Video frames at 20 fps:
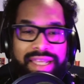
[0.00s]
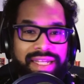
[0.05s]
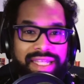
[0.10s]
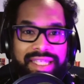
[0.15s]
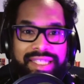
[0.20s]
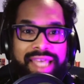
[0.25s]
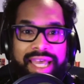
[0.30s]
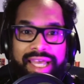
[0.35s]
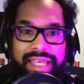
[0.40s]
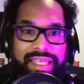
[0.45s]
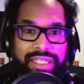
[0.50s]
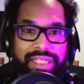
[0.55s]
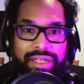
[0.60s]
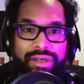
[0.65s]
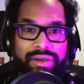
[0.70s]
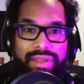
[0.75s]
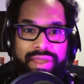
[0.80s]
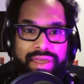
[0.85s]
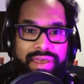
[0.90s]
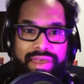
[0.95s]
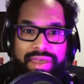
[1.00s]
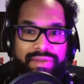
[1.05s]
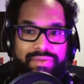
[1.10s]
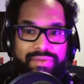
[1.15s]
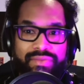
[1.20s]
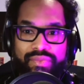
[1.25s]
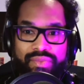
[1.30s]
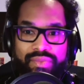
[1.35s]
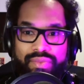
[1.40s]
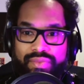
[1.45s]
any tech,
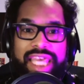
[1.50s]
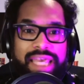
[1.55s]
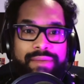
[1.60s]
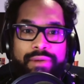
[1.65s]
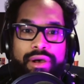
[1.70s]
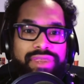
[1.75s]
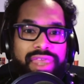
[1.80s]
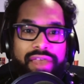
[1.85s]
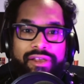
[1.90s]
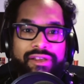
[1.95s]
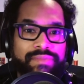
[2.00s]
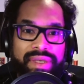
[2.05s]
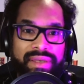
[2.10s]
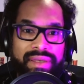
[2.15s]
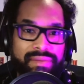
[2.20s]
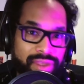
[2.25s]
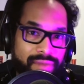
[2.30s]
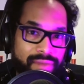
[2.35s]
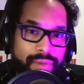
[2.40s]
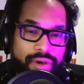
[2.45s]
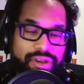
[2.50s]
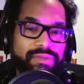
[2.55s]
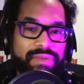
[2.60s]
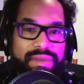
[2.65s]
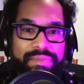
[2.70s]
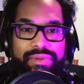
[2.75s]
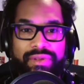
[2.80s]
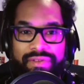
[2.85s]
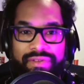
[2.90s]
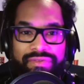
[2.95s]
chemotherapy. The most
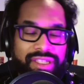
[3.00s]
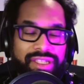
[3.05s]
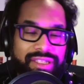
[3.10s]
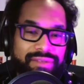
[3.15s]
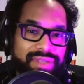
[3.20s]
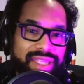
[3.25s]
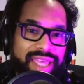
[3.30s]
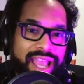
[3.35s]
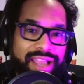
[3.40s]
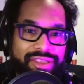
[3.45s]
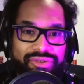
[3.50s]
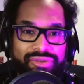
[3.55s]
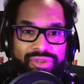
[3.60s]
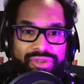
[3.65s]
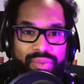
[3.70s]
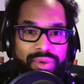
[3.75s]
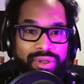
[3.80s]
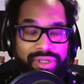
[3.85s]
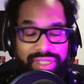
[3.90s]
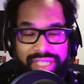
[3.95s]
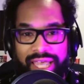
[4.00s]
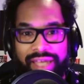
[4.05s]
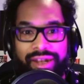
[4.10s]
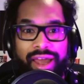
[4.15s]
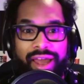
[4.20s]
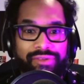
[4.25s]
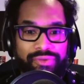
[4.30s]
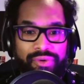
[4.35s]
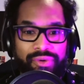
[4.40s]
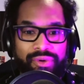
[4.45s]
people afflicted with cancer in the world
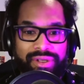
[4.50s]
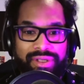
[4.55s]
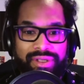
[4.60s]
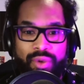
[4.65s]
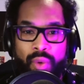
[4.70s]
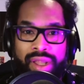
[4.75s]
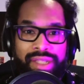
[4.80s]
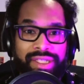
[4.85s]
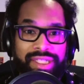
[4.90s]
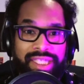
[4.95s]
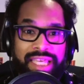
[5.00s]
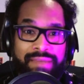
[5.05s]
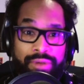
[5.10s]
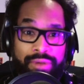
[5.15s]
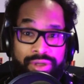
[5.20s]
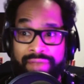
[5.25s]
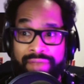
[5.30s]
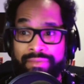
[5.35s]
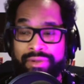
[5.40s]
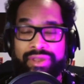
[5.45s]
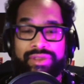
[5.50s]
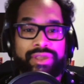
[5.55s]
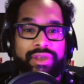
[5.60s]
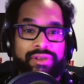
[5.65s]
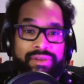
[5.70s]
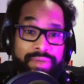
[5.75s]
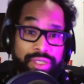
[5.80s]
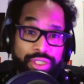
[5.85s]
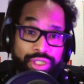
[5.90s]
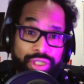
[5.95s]
cannot afford quality
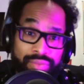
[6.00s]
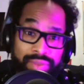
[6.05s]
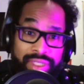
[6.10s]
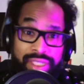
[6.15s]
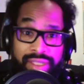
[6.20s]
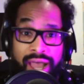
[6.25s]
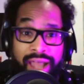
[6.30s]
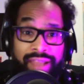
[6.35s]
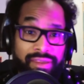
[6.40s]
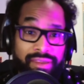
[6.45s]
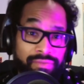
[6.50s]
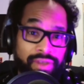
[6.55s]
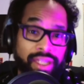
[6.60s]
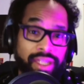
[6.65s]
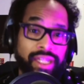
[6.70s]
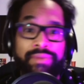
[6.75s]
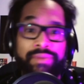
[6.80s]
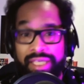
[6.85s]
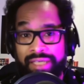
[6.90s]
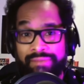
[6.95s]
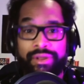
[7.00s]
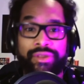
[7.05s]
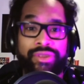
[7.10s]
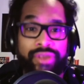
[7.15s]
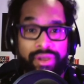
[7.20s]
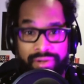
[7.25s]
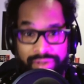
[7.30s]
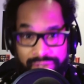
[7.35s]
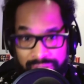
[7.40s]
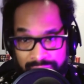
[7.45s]
chemotherapy. Should we not develop
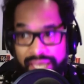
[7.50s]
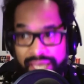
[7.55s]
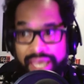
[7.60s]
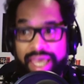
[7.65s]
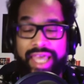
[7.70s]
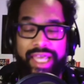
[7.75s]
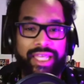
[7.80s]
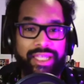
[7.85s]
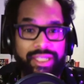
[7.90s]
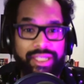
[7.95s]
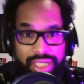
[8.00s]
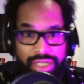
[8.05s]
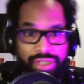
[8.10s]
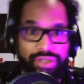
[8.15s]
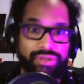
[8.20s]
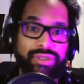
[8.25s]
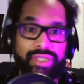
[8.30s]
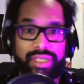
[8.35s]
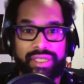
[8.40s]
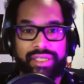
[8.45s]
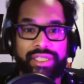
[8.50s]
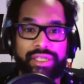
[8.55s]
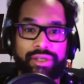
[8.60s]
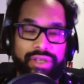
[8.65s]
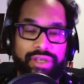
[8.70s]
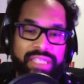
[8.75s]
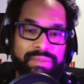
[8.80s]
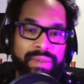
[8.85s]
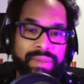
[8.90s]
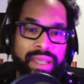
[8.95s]
chemotherapy and continue to,
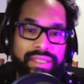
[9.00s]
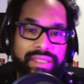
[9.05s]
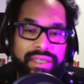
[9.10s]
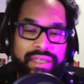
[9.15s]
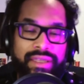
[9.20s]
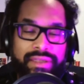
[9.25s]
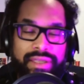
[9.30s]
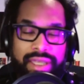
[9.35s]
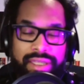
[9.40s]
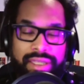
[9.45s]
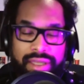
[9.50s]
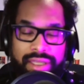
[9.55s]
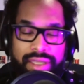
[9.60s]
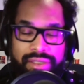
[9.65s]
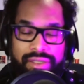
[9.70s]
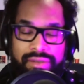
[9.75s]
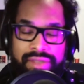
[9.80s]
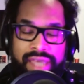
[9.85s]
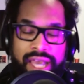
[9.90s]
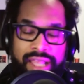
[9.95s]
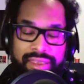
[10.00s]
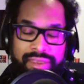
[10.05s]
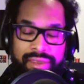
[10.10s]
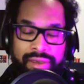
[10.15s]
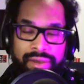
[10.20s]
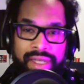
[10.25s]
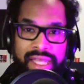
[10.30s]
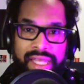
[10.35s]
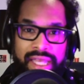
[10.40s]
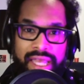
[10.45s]
expand it and do that?
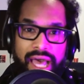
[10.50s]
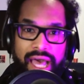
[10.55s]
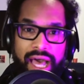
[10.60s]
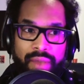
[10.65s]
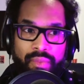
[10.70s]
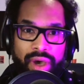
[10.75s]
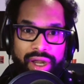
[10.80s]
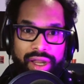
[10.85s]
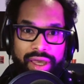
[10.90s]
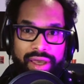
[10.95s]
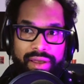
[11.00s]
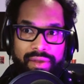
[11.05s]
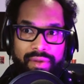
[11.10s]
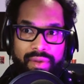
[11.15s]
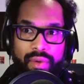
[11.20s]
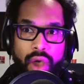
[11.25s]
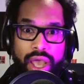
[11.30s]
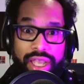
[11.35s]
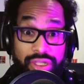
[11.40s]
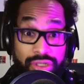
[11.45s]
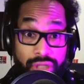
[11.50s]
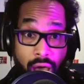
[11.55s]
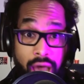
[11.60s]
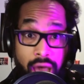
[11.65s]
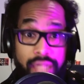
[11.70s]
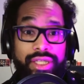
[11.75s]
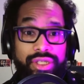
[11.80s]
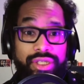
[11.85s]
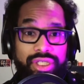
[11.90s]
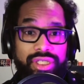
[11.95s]
So I want to
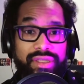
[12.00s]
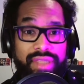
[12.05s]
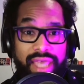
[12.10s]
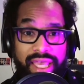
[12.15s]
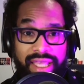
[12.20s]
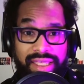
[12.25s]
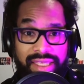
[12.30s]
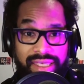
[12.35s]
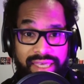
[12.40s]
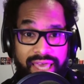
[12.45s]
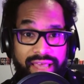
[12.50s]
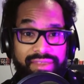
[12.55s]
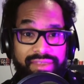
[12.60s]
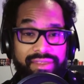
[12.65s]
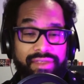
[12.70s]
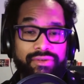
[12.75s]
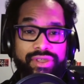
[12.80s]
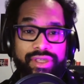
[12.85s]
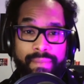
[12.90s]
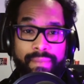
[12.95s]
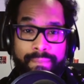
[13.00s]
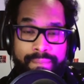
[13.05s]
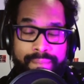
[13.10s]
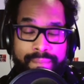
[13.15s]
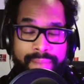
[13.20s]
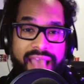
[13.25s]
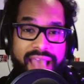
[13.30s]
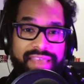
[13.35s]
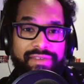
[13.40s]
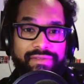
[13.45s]
acknowledge that, yes, there is a
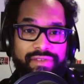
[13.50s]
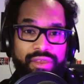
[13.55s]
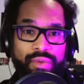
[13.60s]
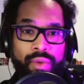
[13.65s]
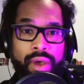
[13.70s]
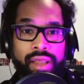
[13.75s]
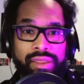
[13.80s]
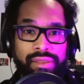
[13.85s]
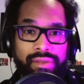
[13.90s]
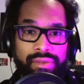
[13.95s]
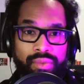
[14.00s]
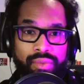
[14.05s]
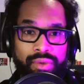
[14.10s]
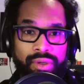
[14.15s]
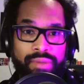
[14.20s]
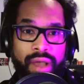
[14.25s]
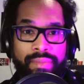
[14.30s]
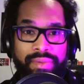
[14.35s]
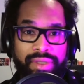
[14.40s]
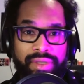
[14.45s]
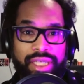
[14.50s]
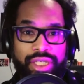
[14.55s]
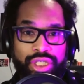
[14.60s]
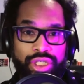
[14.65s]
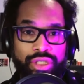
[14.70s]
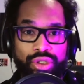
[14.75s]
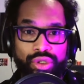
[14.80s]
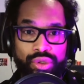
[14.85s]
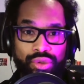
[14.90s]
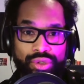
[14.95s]
massive swath of the world
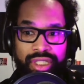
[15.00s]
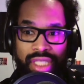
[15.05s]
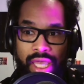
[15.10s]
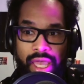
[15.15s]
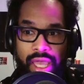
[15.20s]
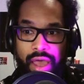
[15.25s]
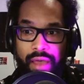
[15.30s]
population whose